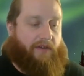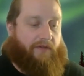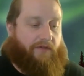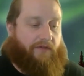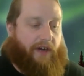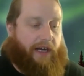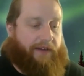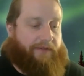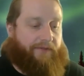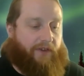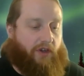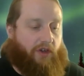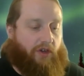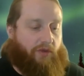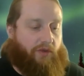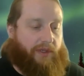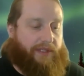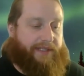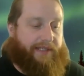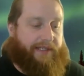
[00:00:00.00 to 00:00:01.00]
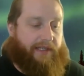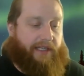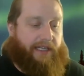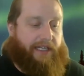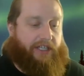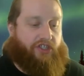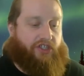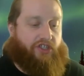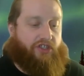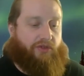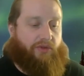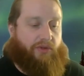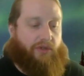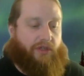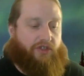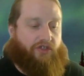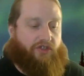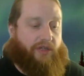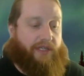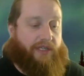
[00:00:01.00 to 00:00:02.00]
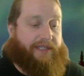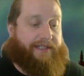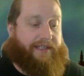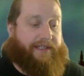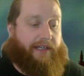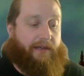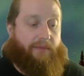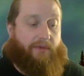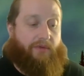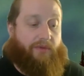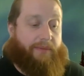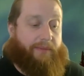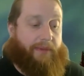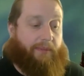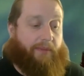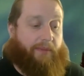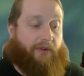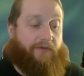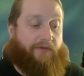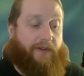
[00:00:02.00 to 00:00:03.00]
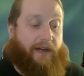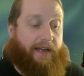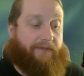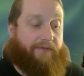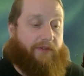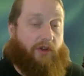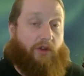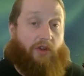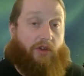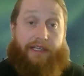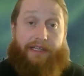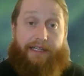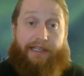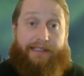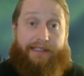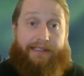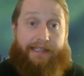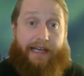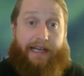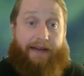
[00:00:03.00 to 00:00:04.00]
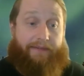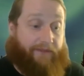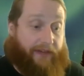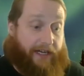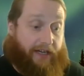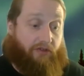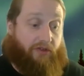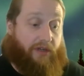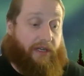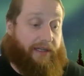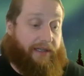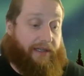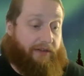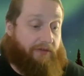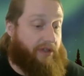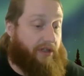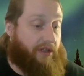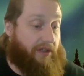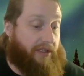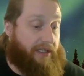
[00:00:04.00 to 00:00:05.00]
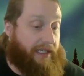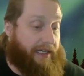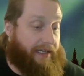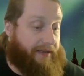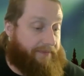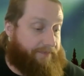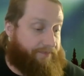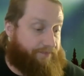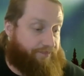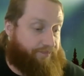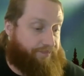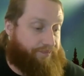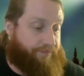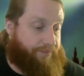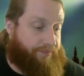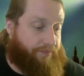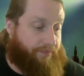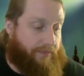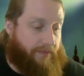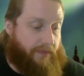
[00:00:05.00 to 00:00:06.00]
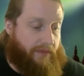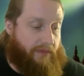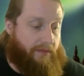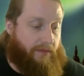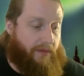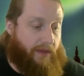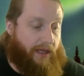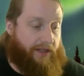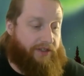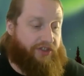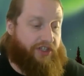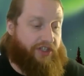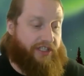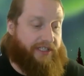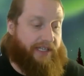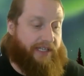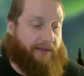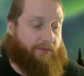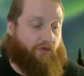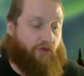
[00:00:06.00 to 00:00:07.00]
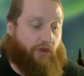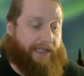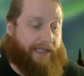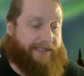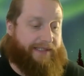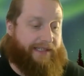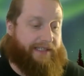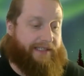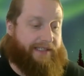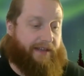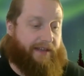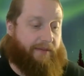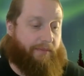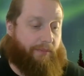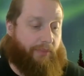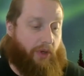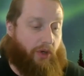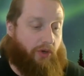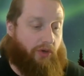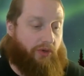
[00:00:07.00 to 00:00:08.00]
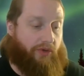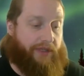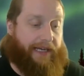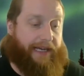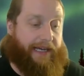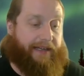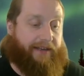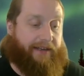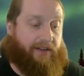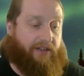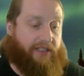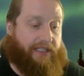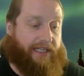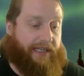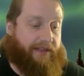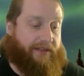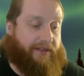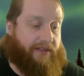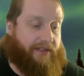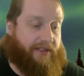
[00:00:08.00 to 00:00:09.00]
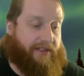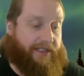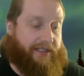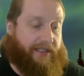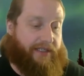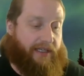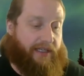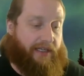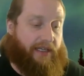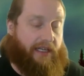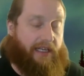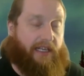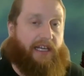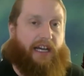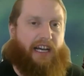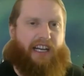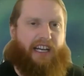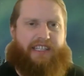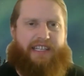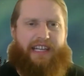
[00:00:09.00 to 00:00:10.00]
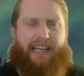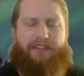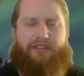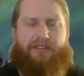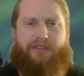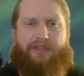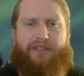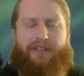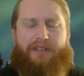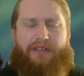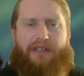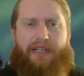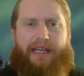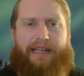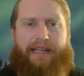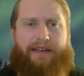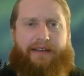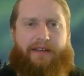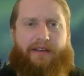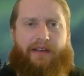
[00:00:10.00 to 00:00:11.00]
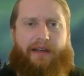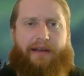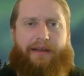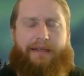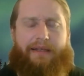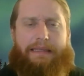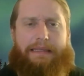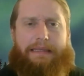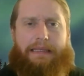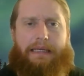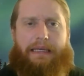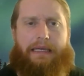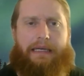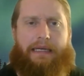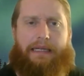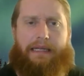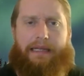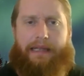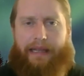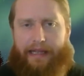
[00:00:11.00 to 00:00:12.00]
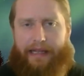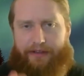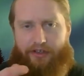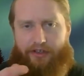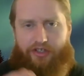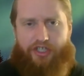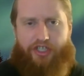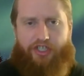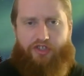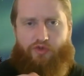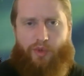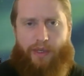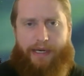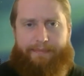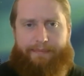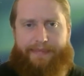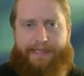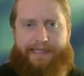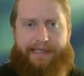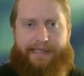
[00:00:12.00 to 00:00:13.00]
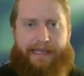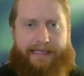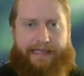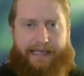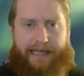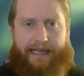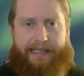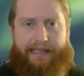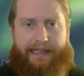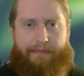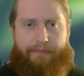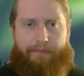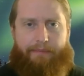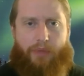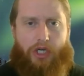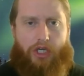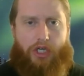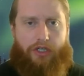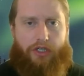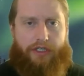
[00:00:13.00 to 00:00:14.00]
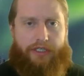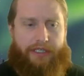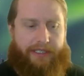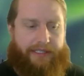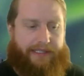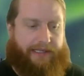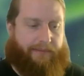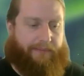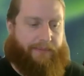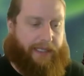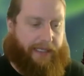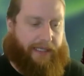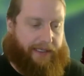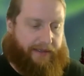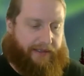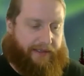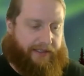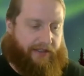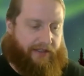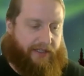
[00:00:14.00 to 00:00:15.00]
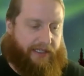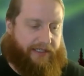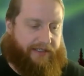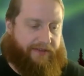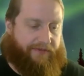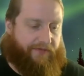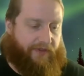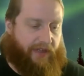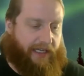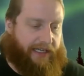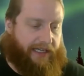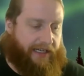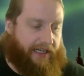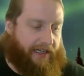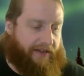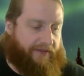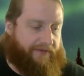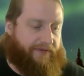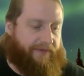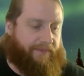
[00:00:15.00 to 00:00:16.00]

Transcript: Frightful was leashed to her tree stub. Remember, Frightful is that falcon that we looked at. She seemed restless and pulled at her tethers. Tethers are like leather strips that tie that bird to something so it doesn't fly off.